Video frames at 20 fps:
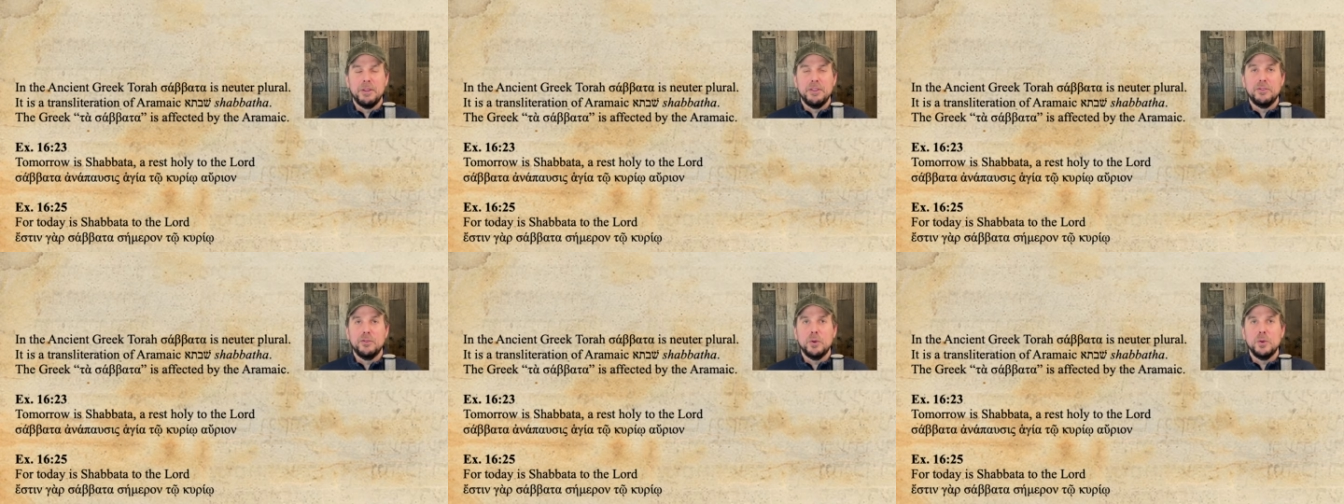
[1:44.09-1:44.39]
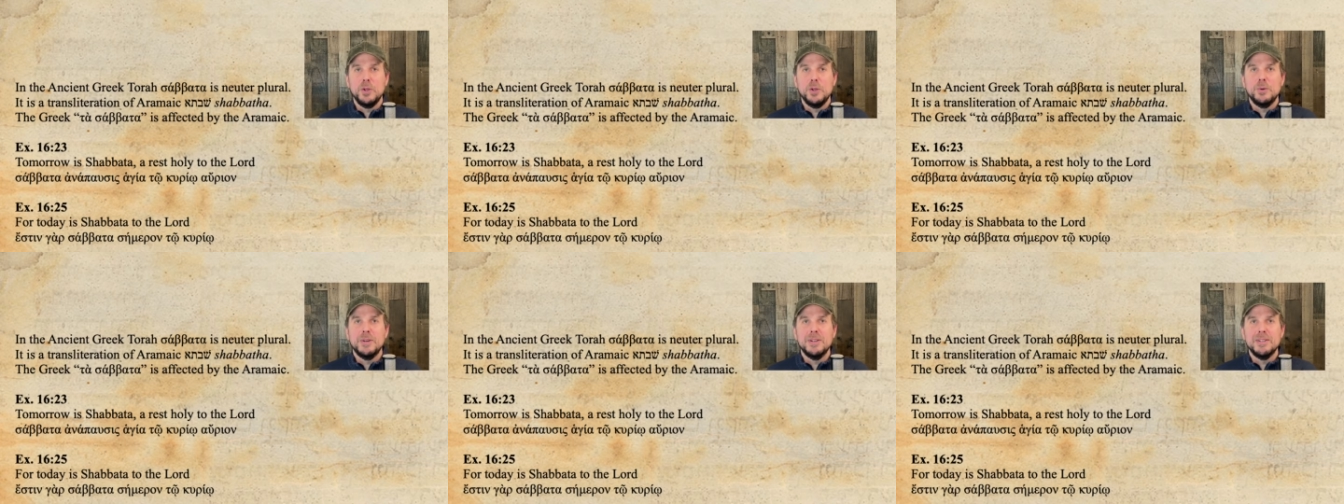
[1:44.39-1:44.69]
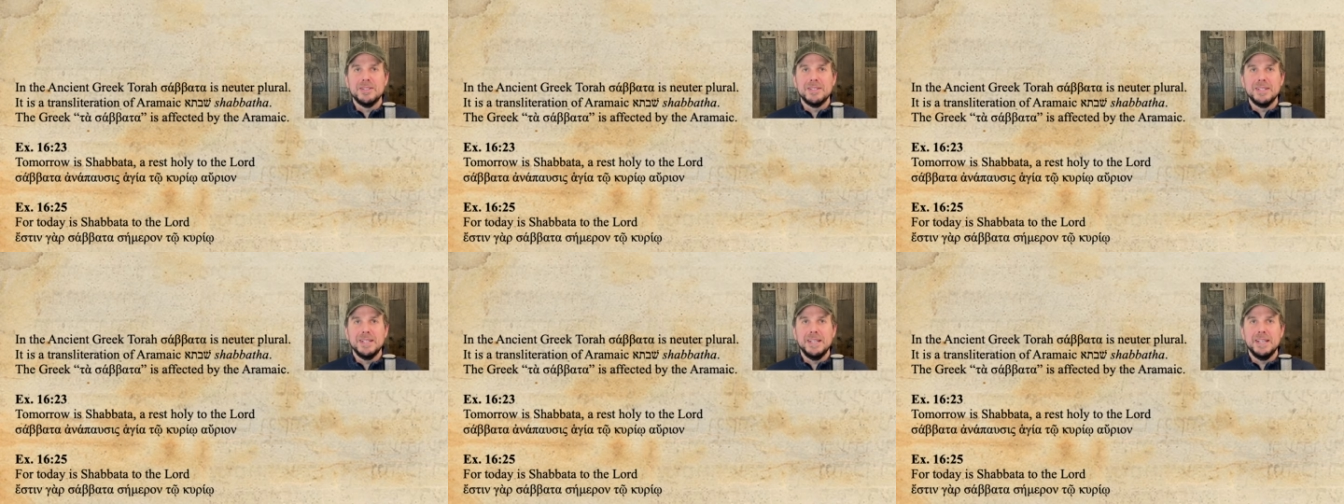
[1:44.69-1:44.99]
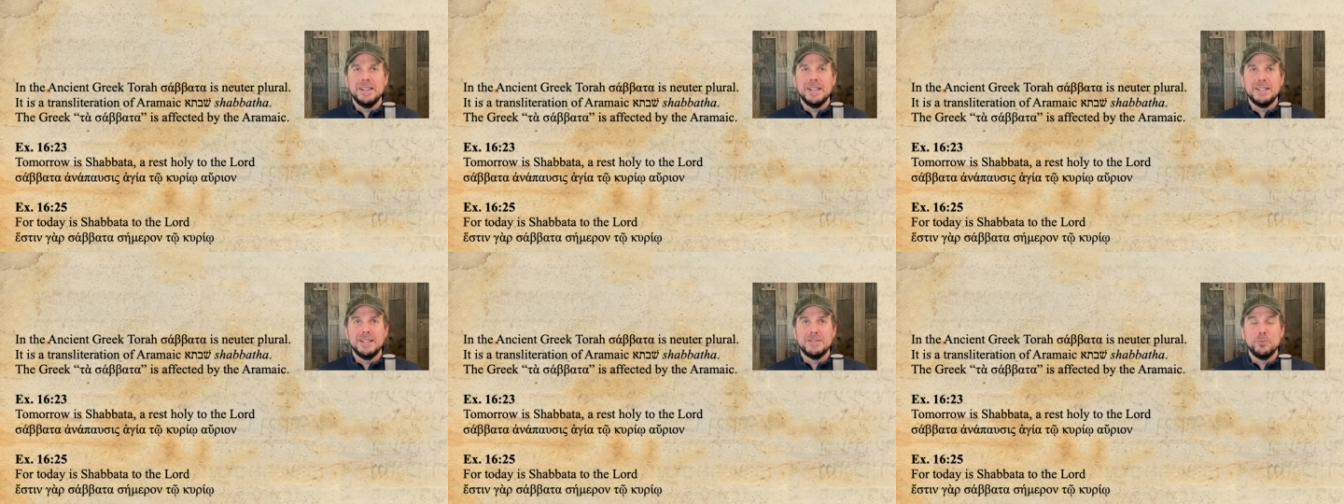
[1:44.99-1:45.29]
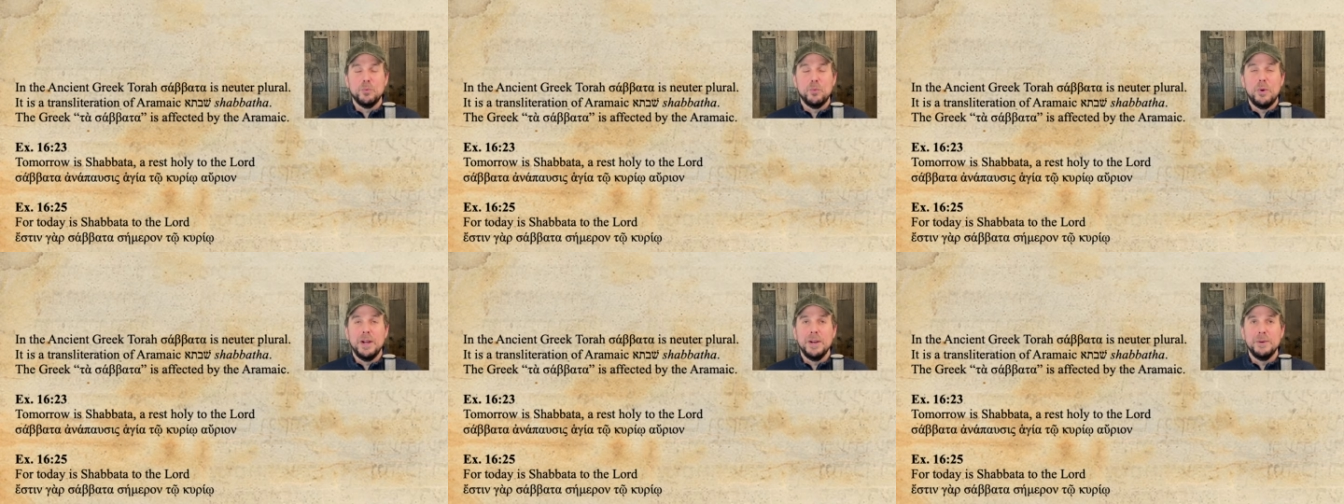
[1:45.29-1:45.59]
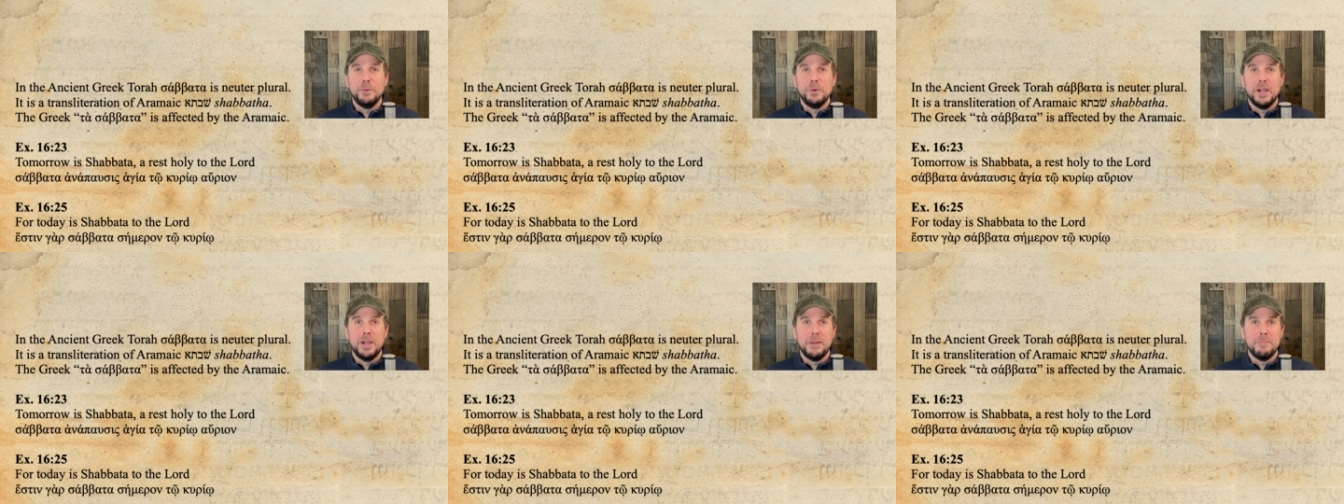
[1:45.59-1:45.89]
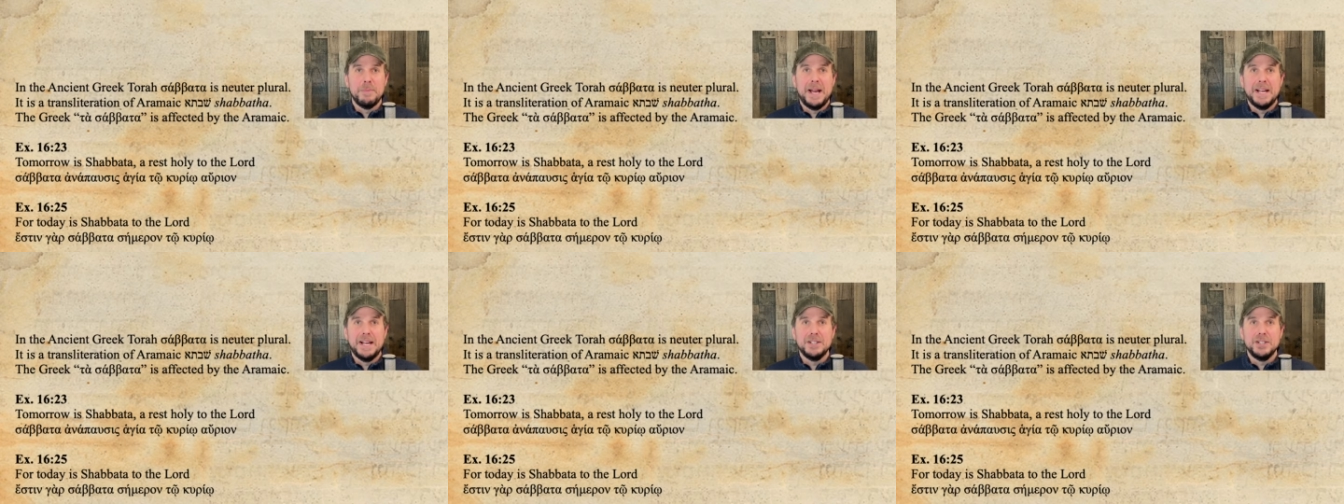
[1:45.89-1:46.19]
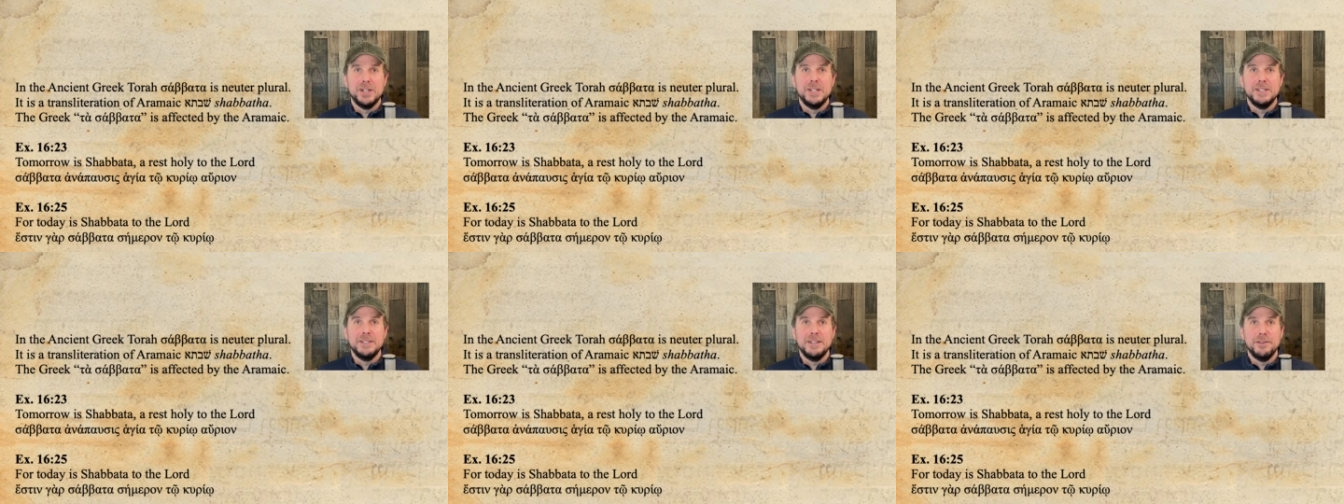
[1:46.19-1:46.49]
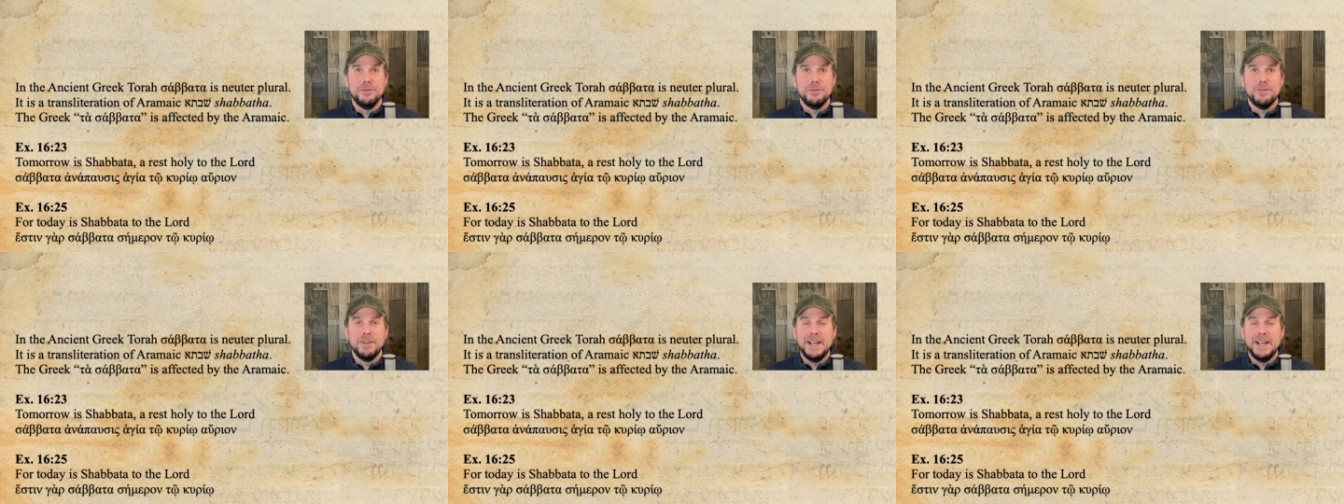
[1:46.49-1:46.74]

So you can see that's one real imaginative